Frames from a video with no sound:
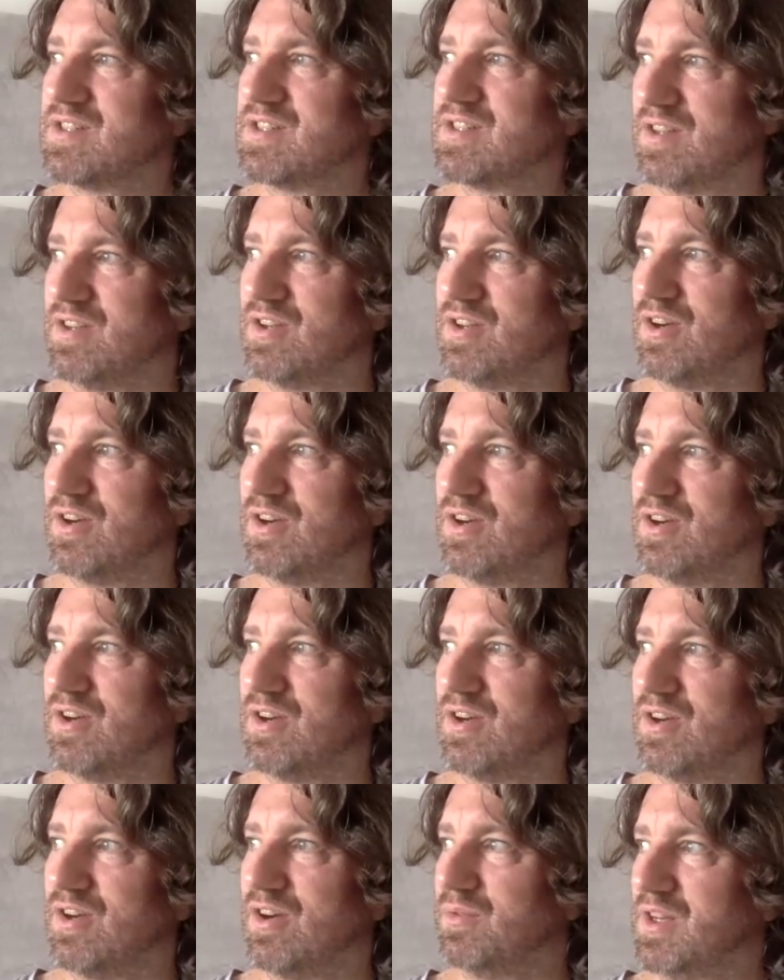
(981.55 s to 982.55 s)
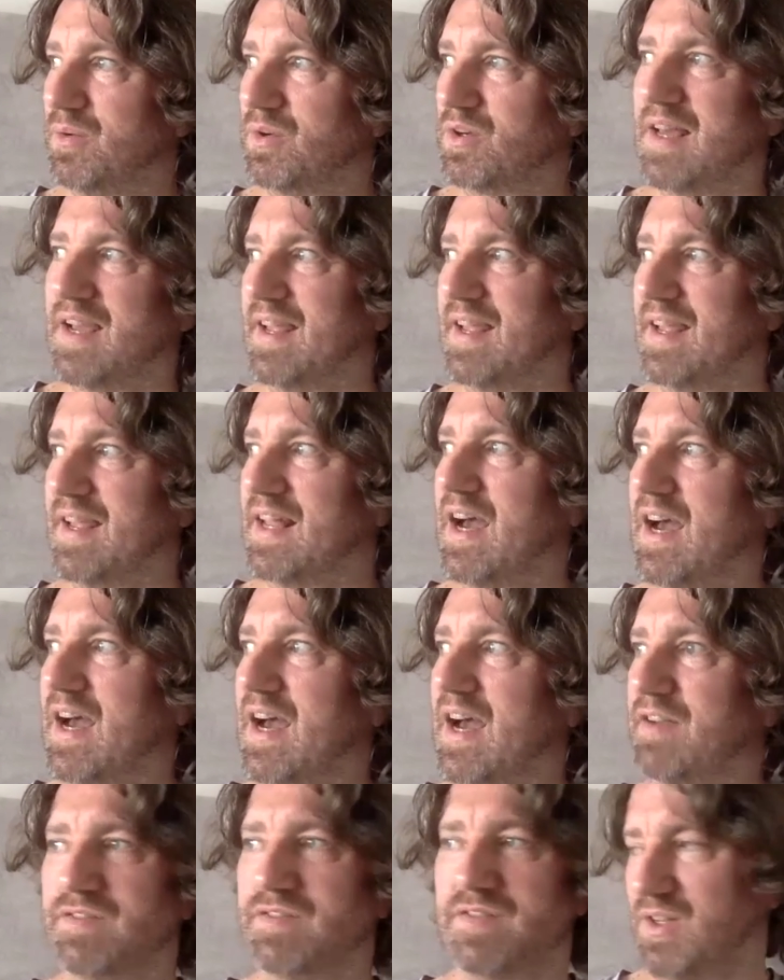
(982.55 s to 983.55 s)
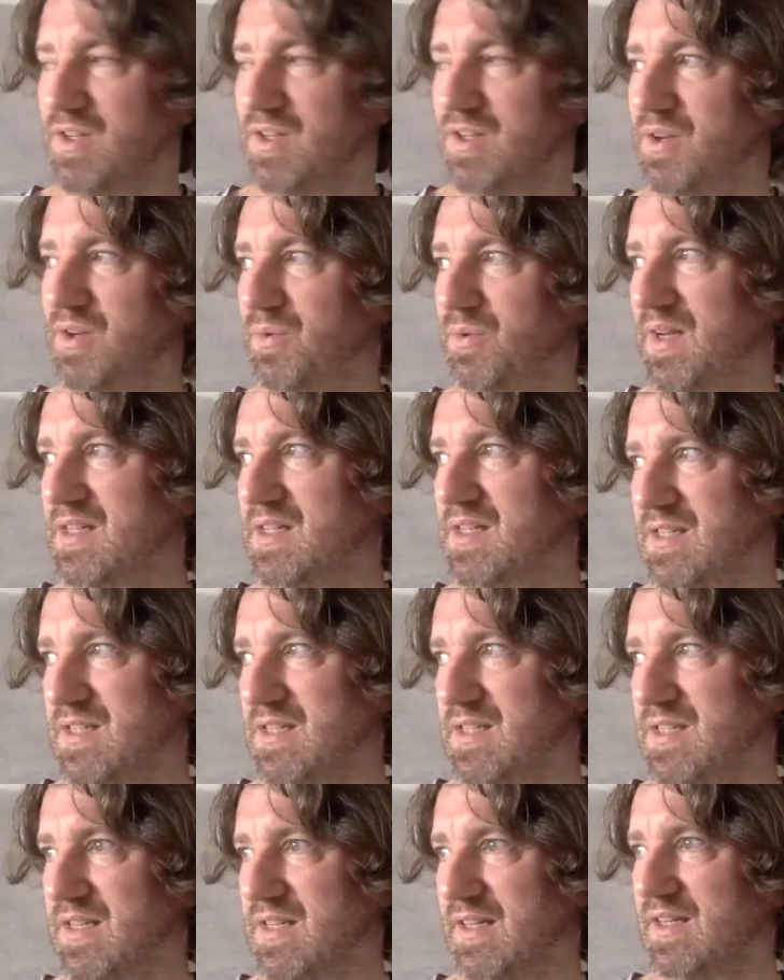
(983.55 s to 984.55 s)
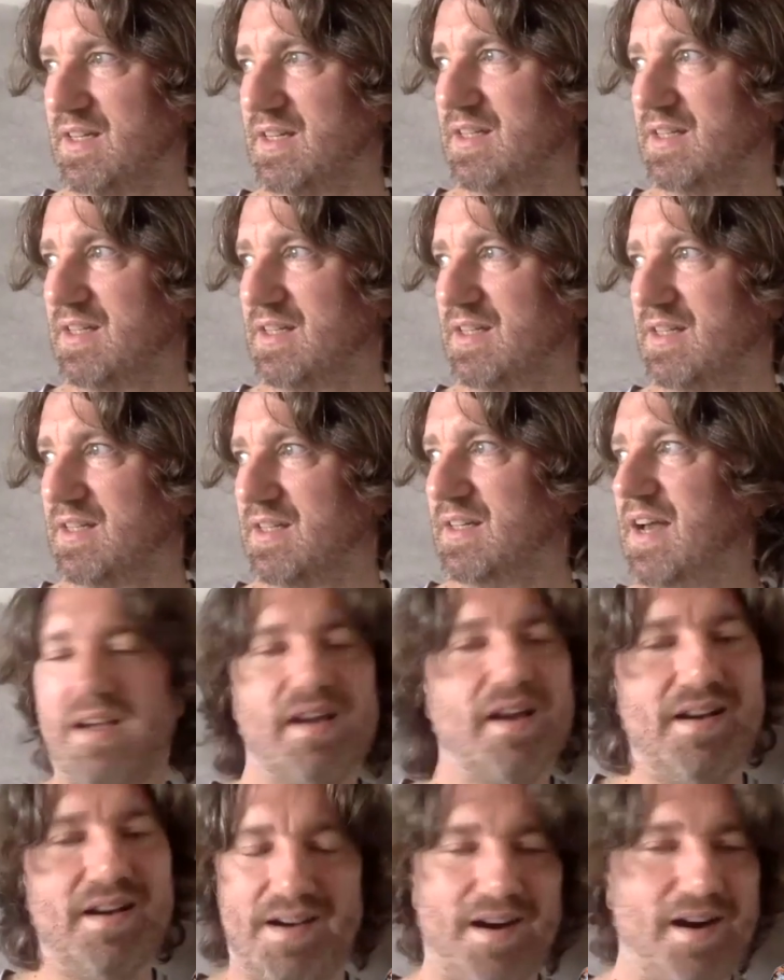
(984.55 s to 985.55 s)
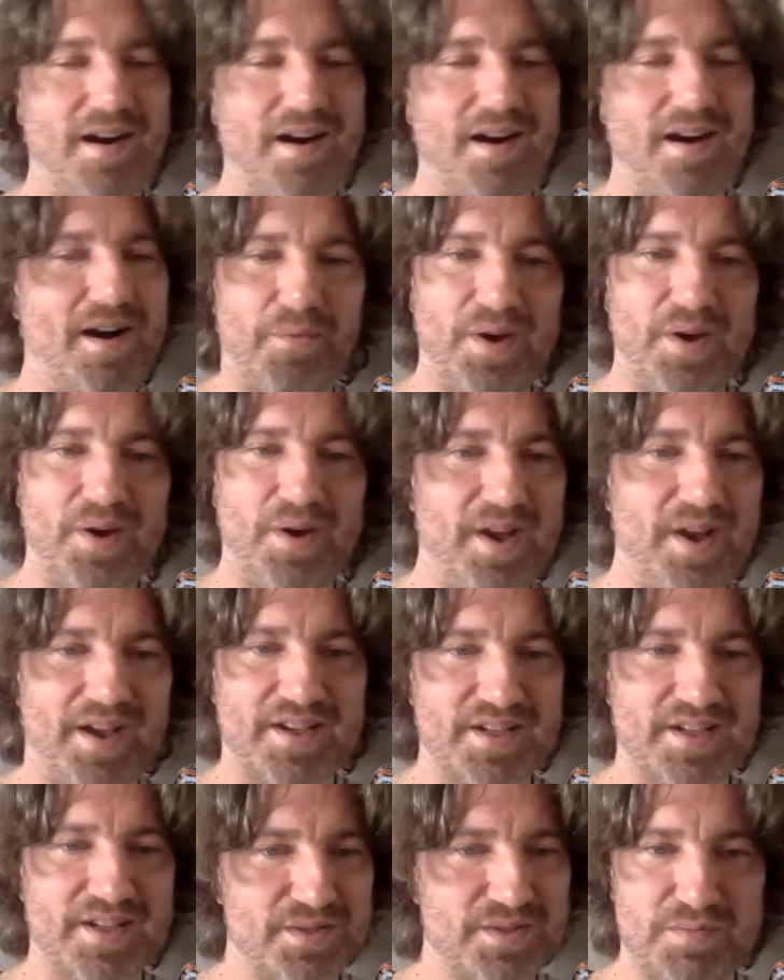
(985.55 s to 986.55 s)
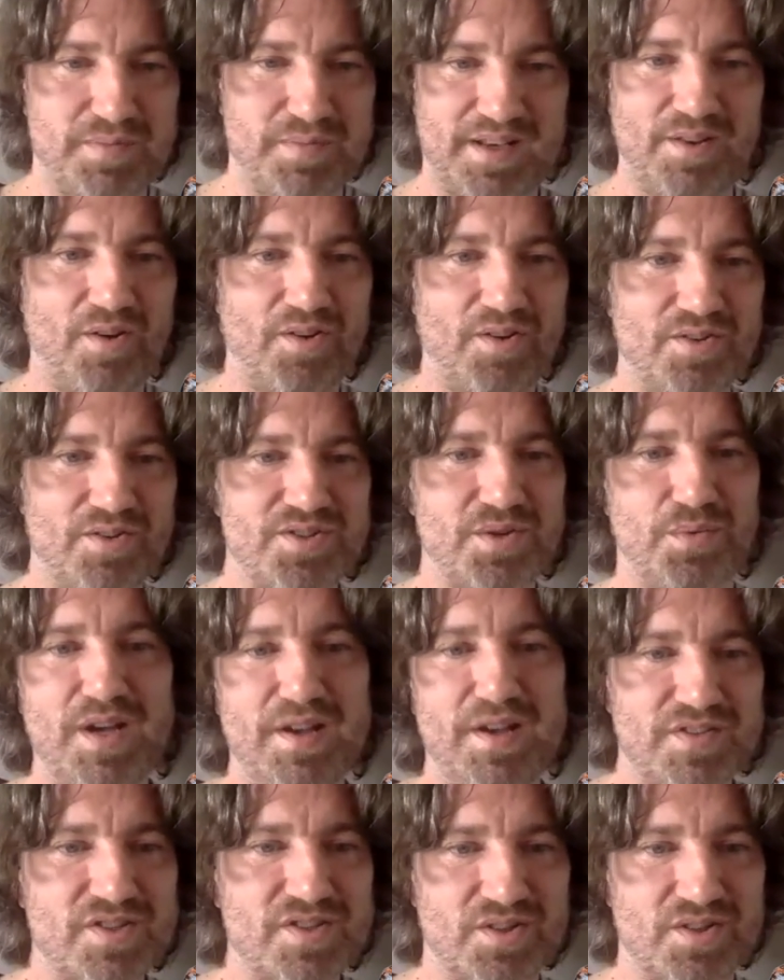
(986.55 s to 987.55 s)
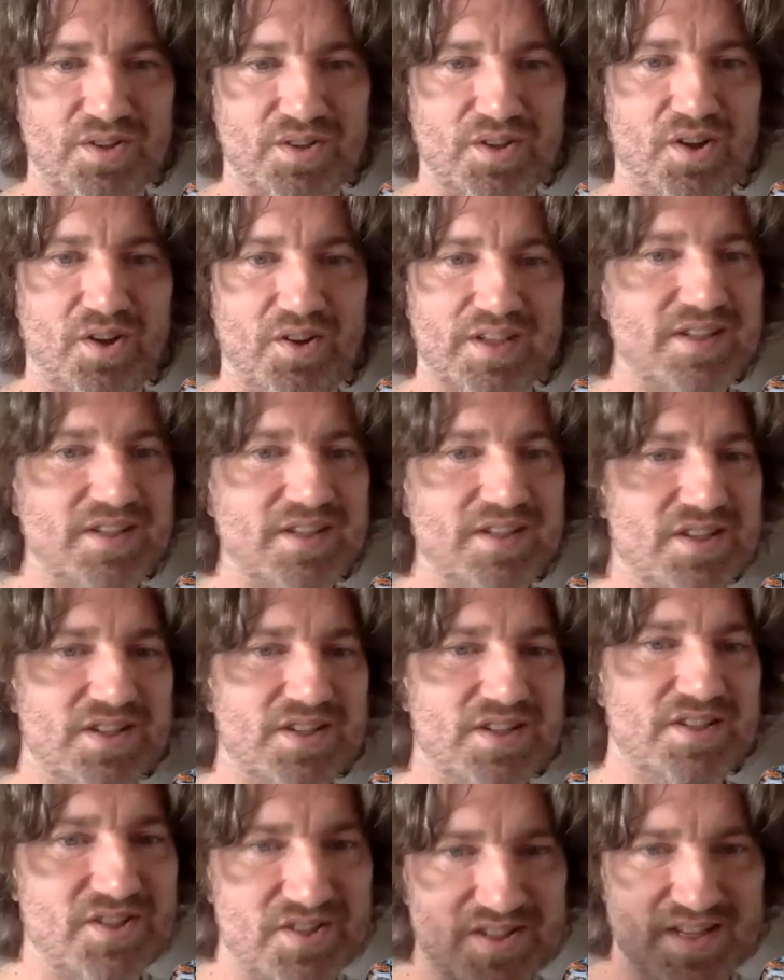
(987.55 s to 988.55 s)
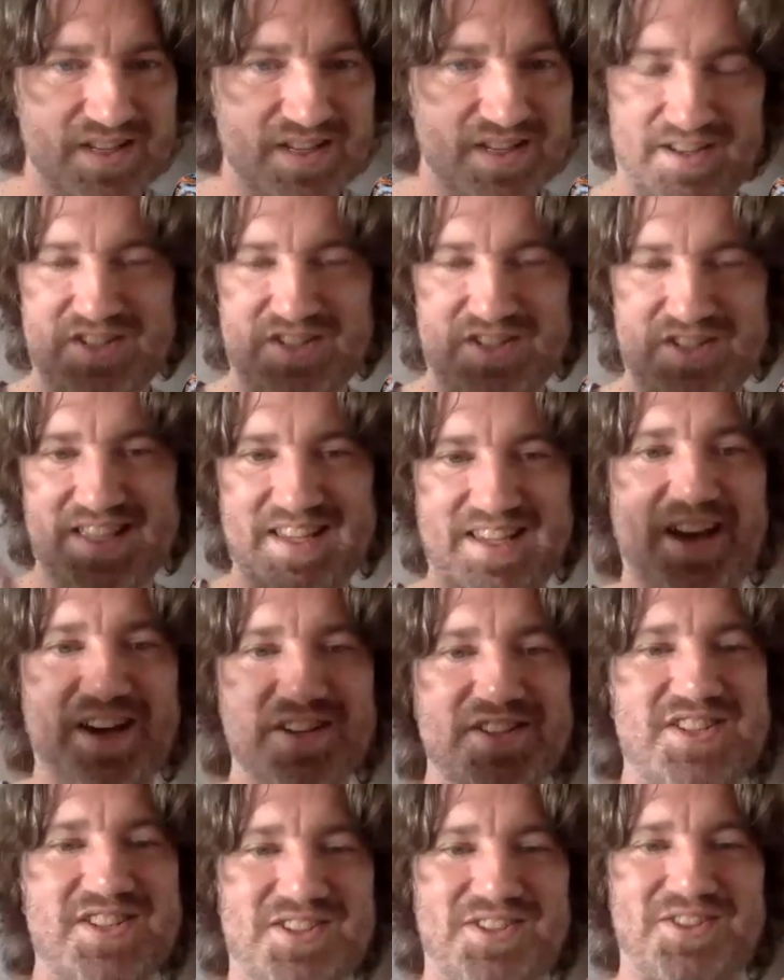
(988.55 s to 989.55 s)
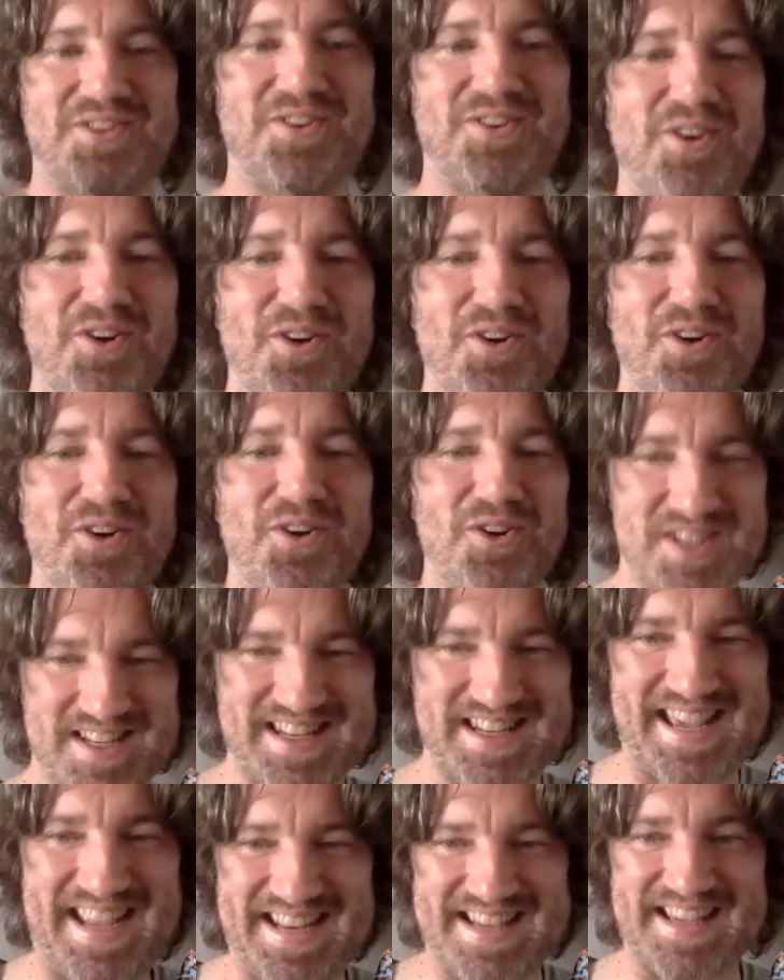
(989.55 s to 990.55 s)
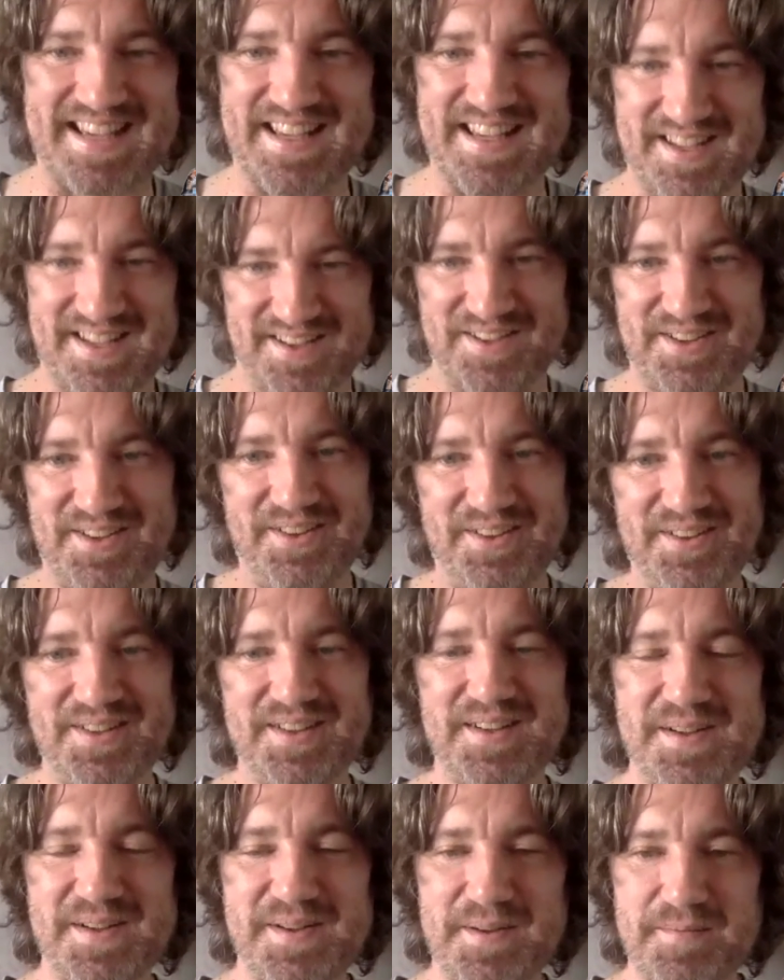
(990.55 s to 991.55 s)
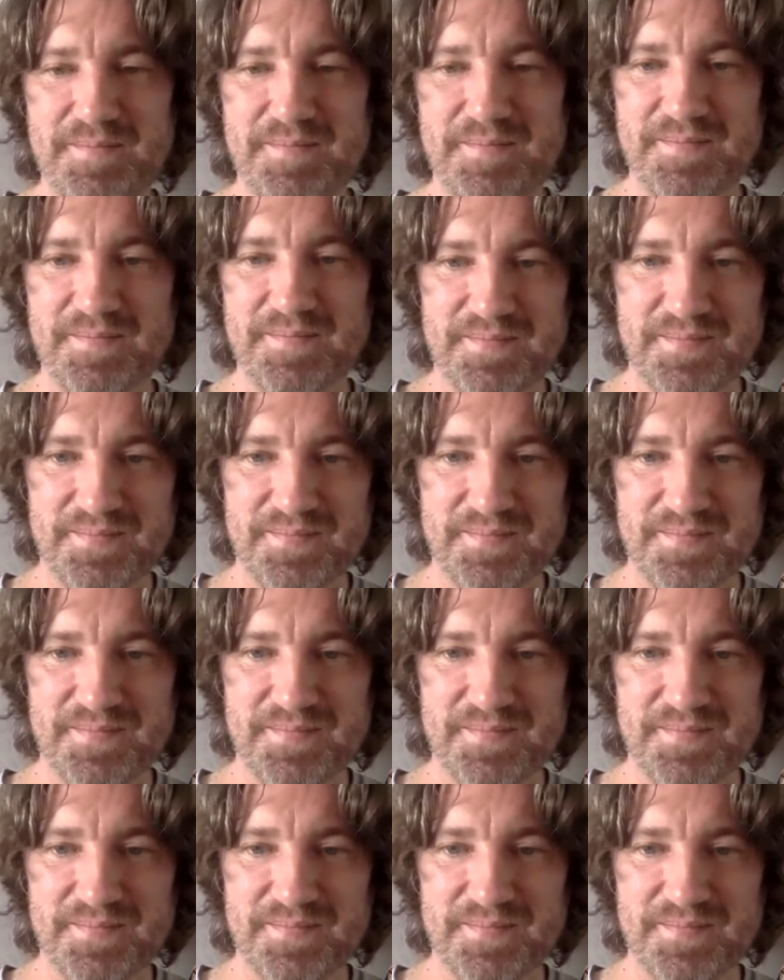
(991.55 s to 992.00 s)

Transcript: to know that, you know, we're going to be playing live in a few weeks is like, I can't wait, because we've just been locked away for so long. It's just, I just think our souls need it, you know.